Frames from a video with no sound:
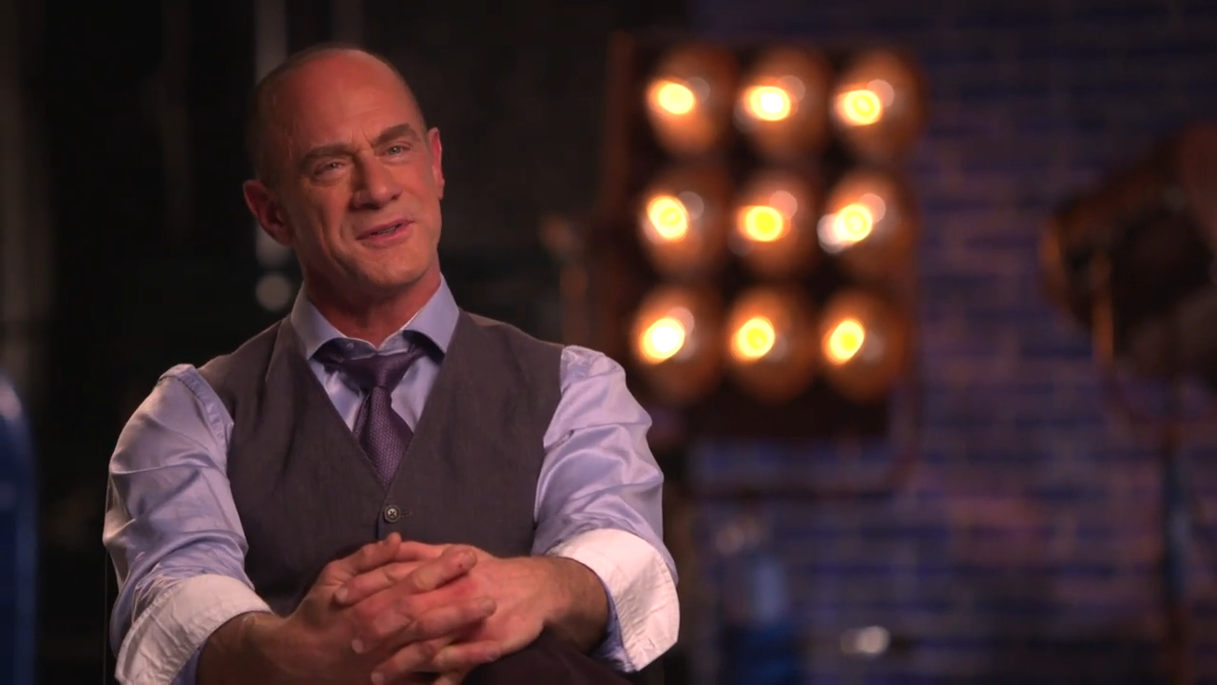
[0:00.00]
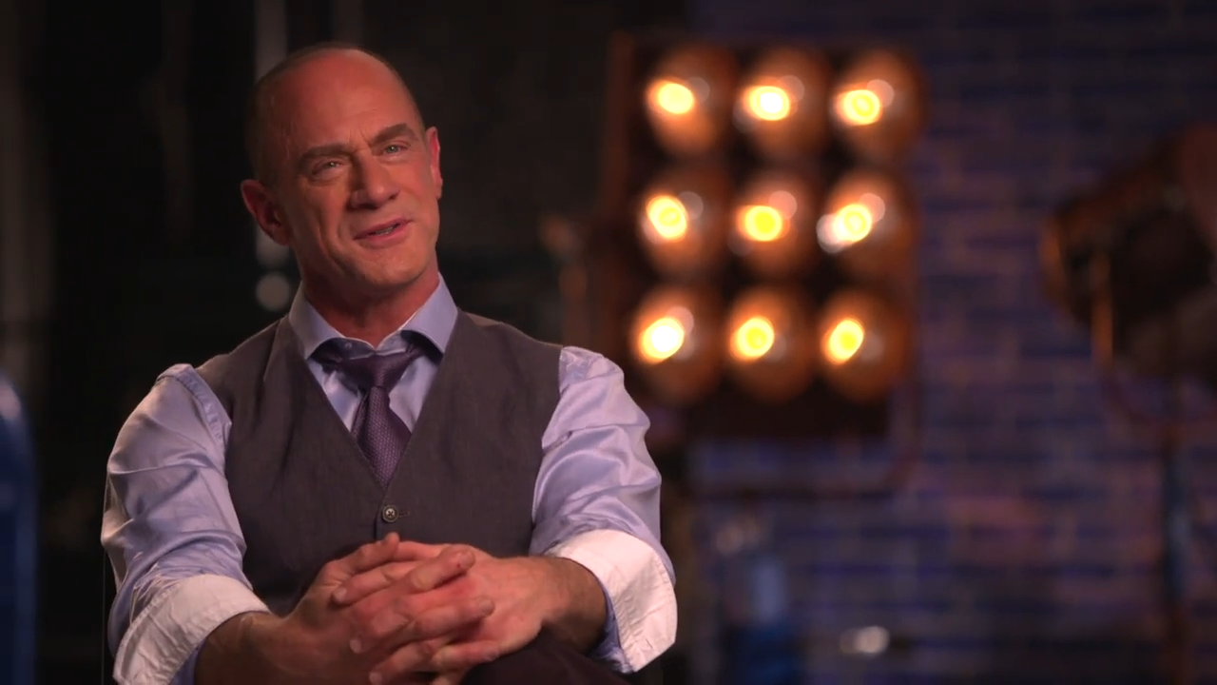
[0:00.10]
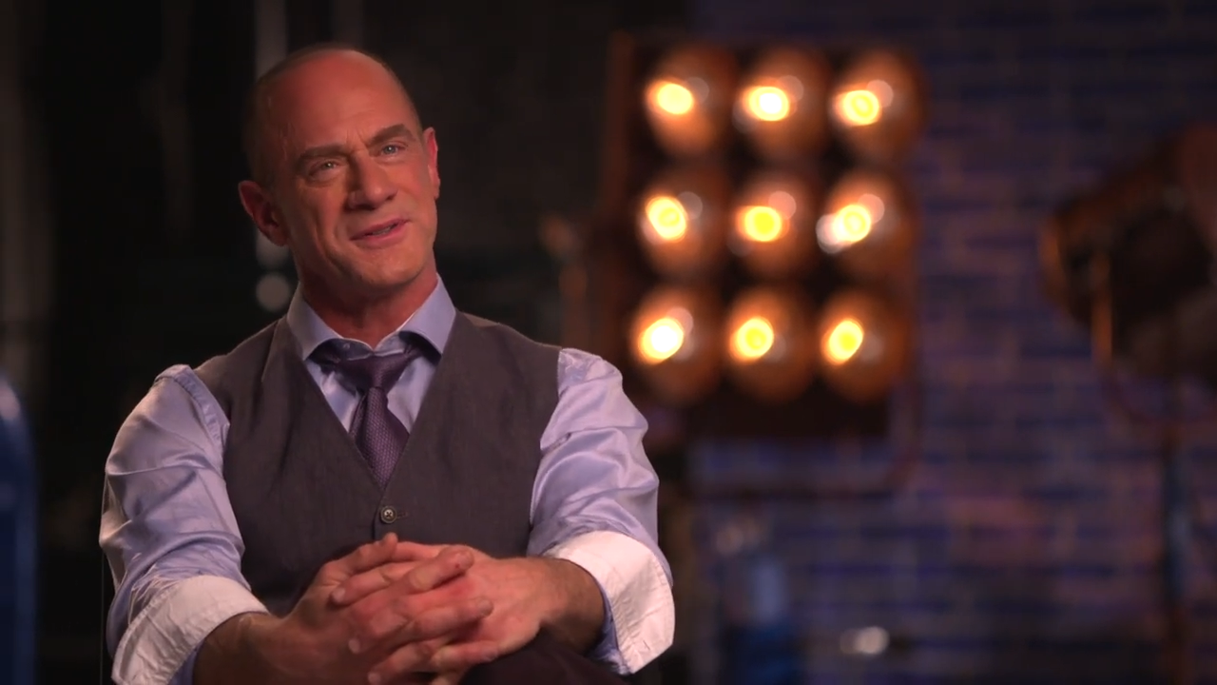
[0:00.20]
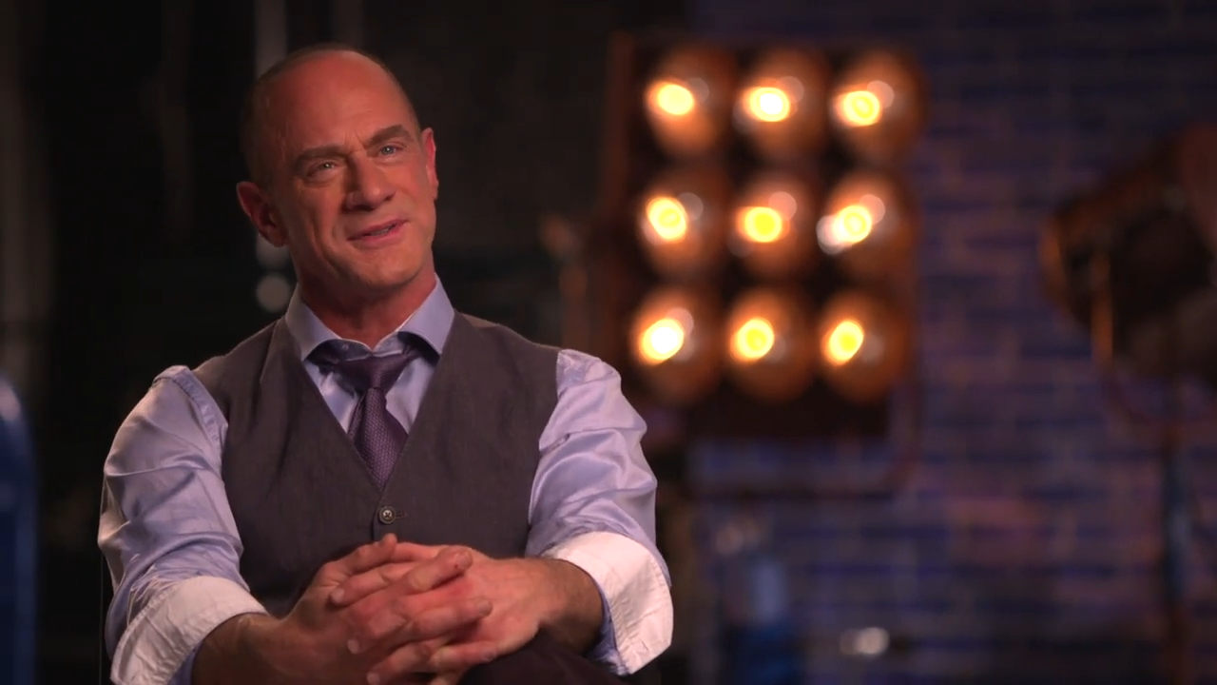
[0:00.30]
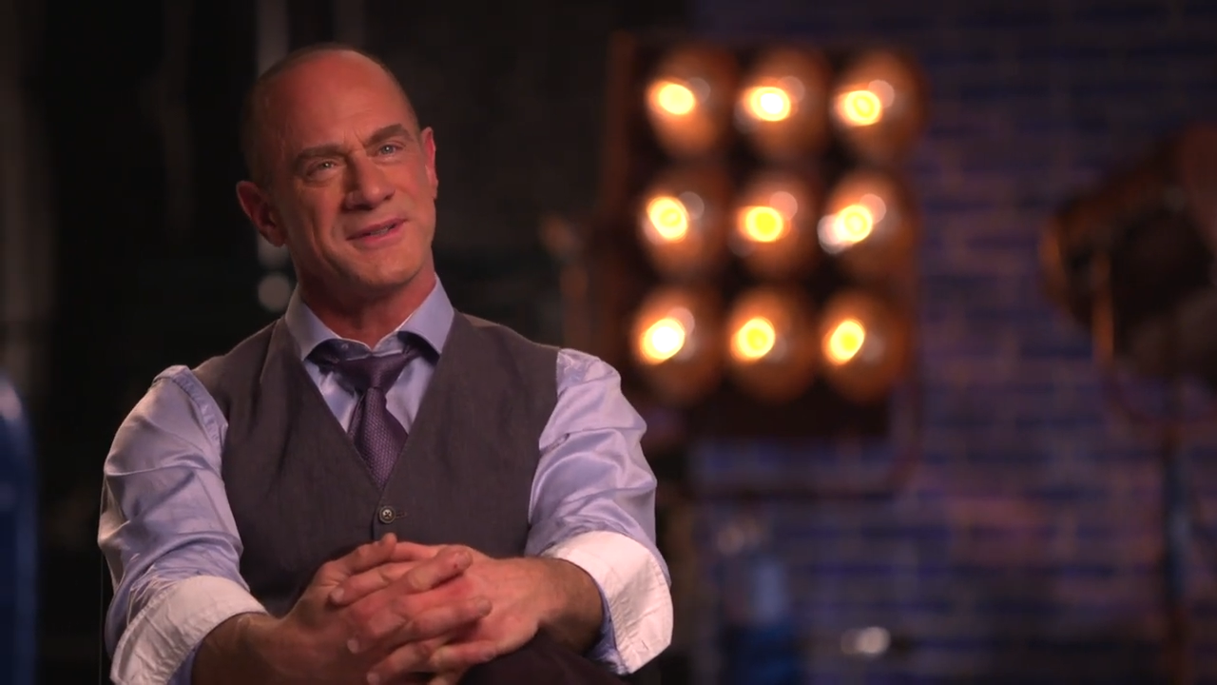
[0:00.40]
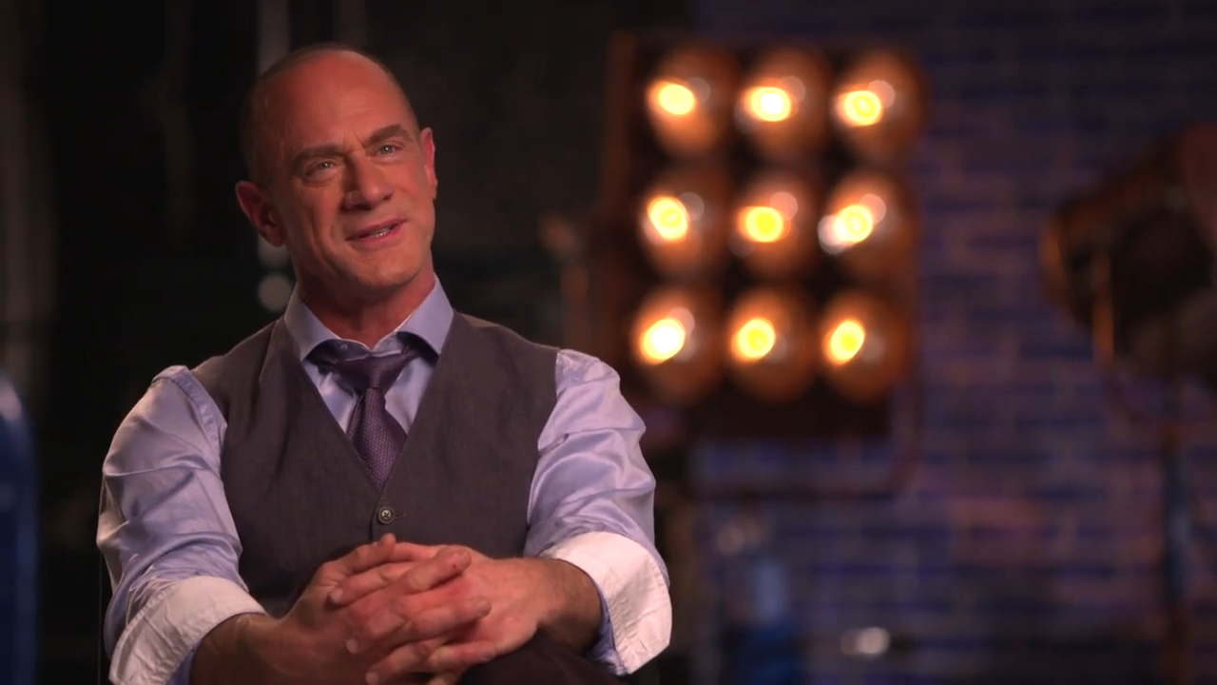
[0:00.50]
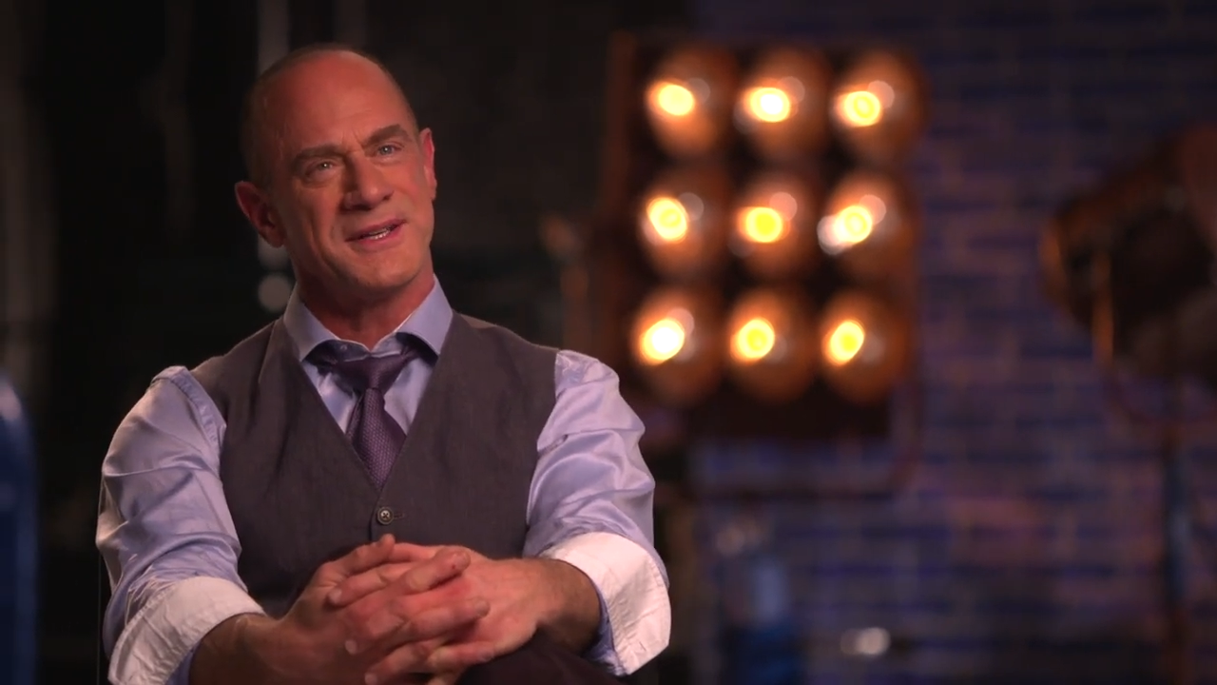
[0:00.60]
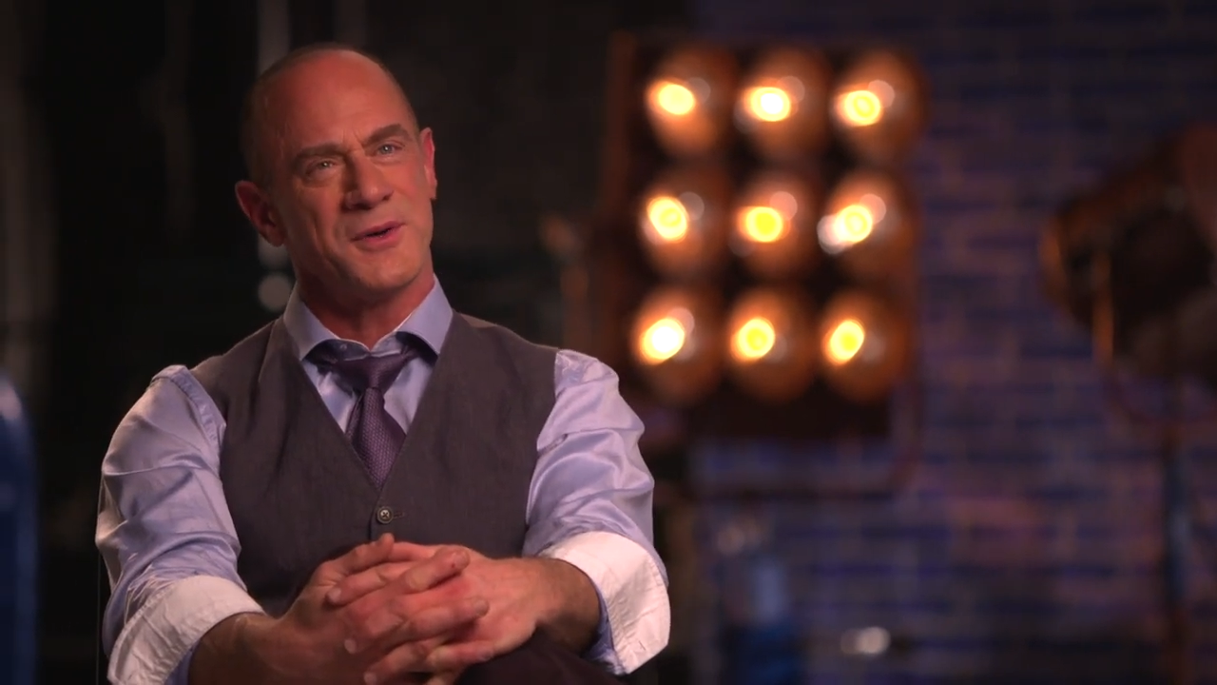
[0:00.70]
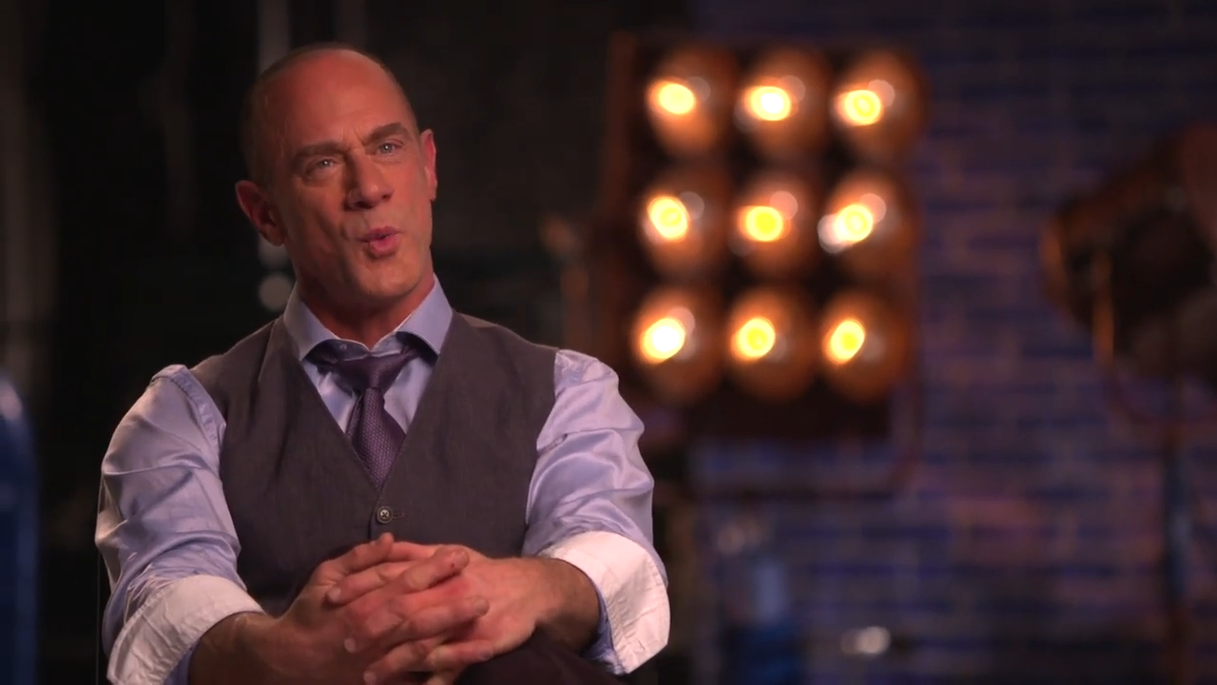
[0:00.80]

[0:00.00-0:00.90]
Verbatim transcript: in,